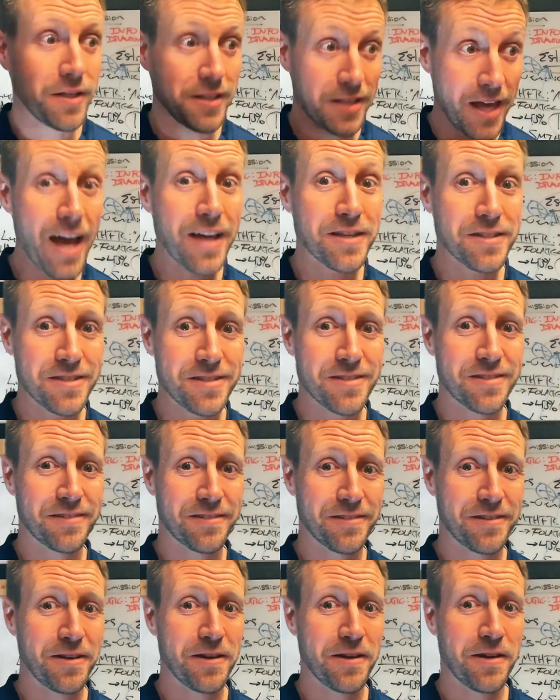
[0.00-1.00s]
Yes,
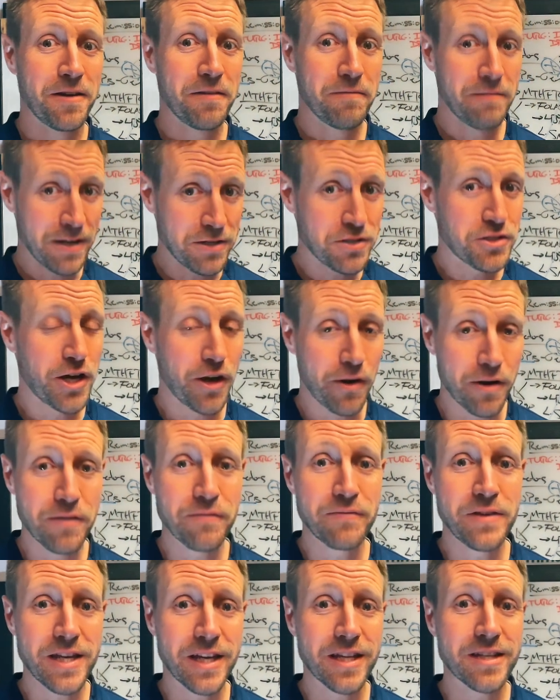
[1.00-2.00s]

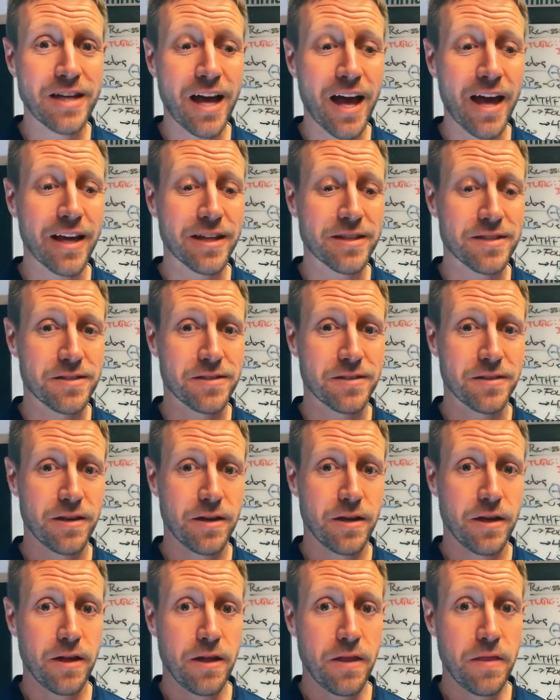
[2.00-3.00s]
vegetarian, vegan diets.
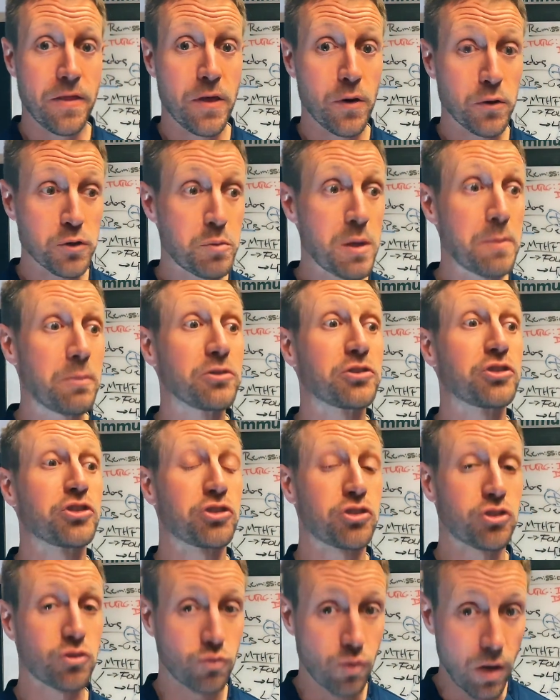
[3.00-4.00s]
Those people
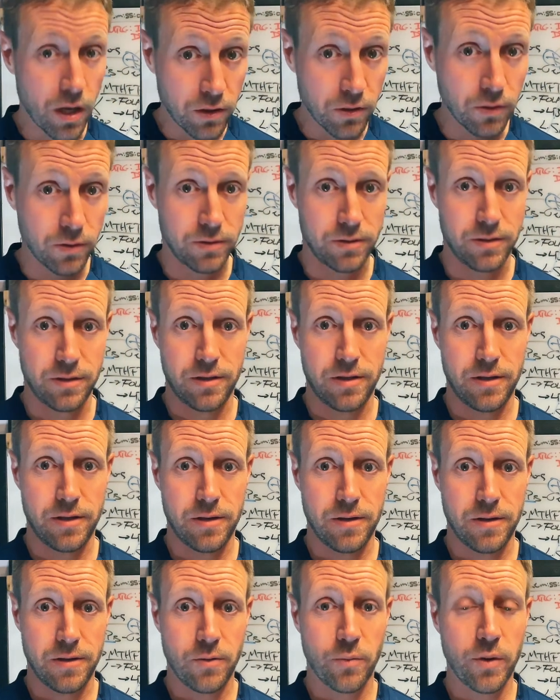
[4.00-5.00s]
struggle
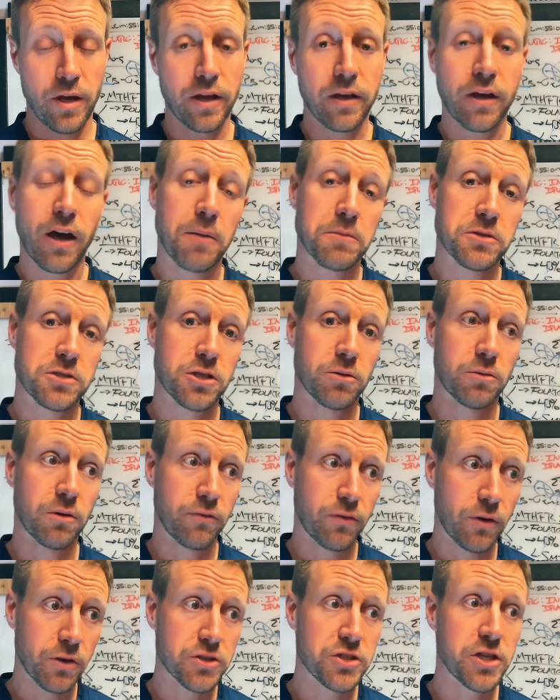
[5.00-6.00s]
when it comes to
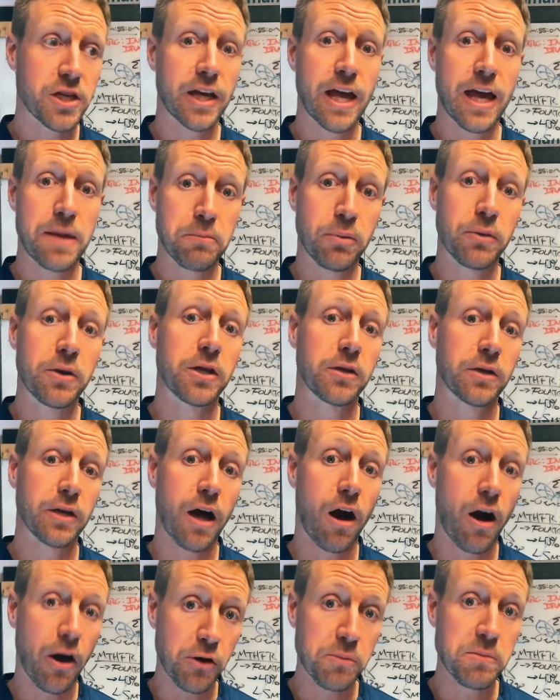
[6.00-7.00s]
reversing and putting
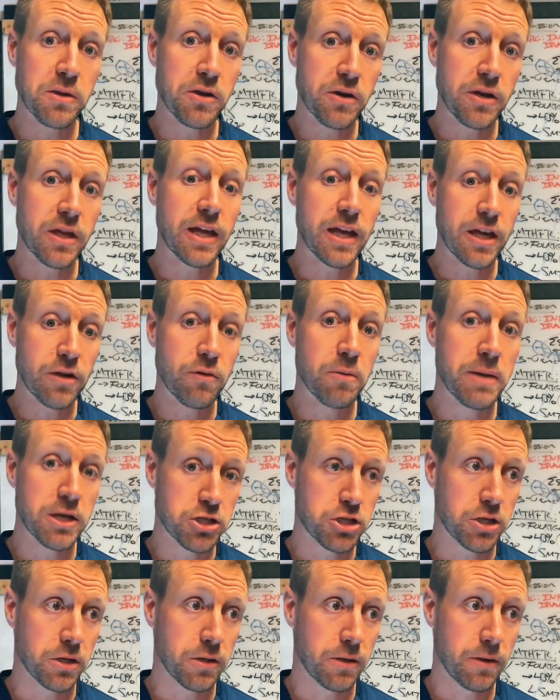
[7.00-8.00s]
autoimmunity in
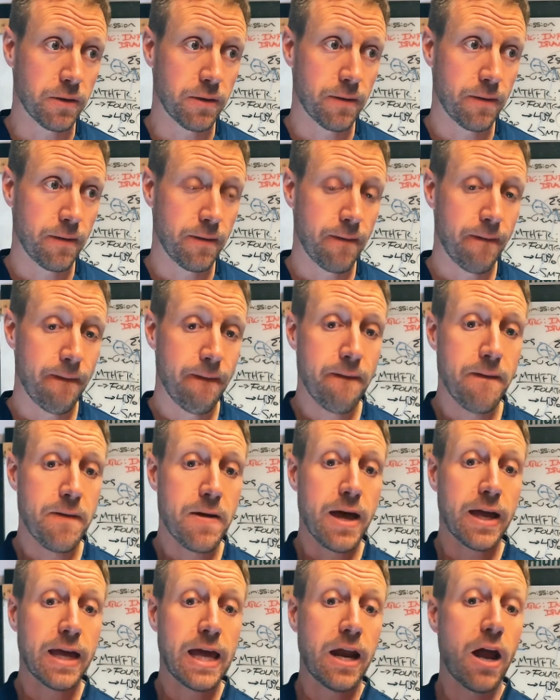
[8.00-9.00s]
remission.
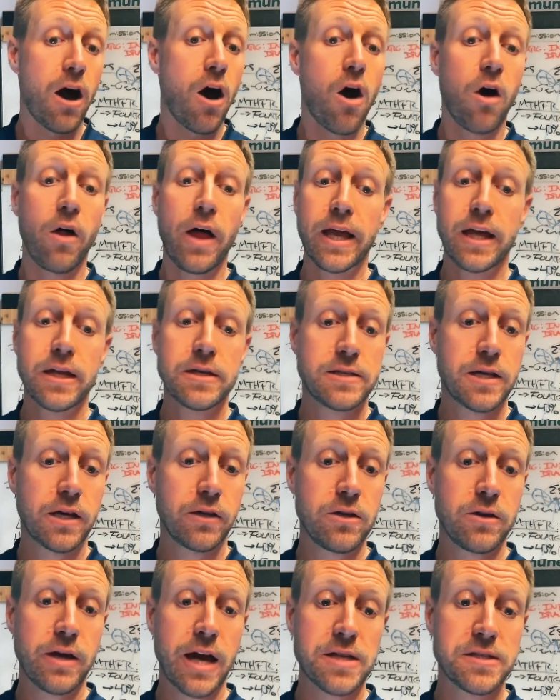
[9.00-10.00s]
Again, all I can
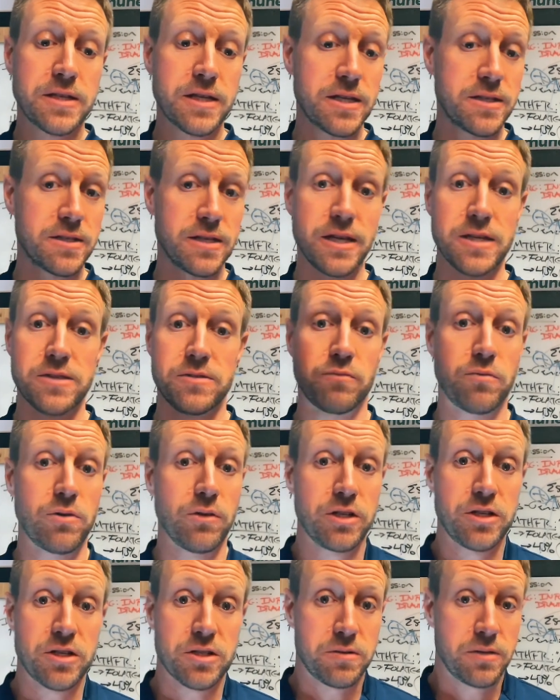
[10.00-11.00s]
tell you guys is
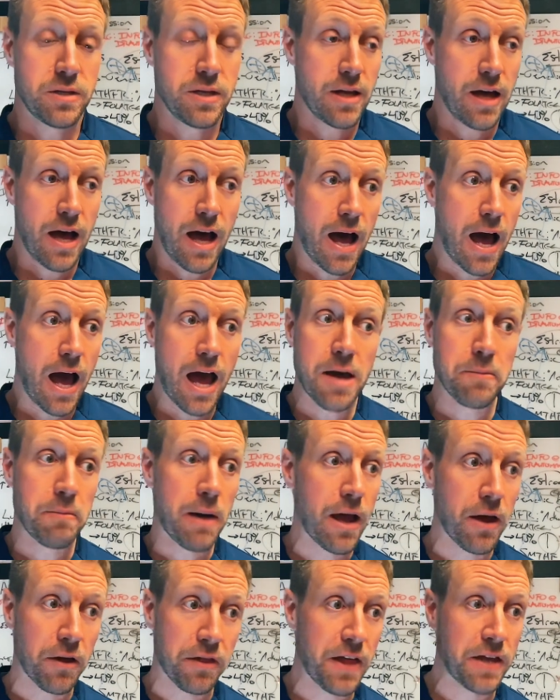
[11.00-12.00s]
really just I am
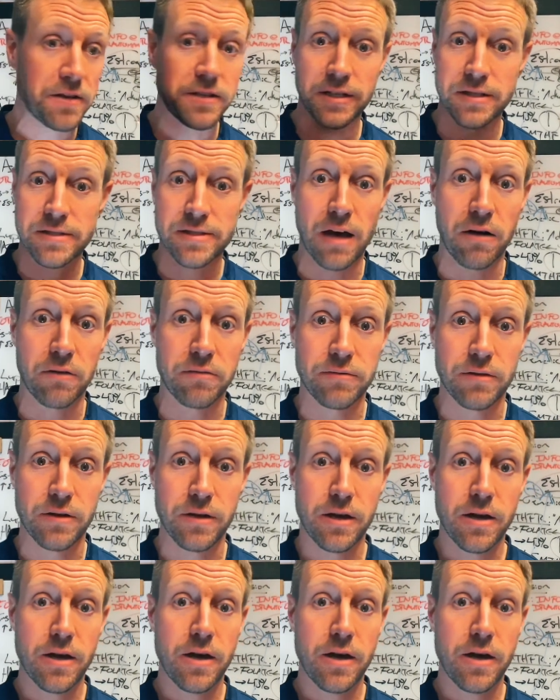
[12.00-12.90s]
my authentic self.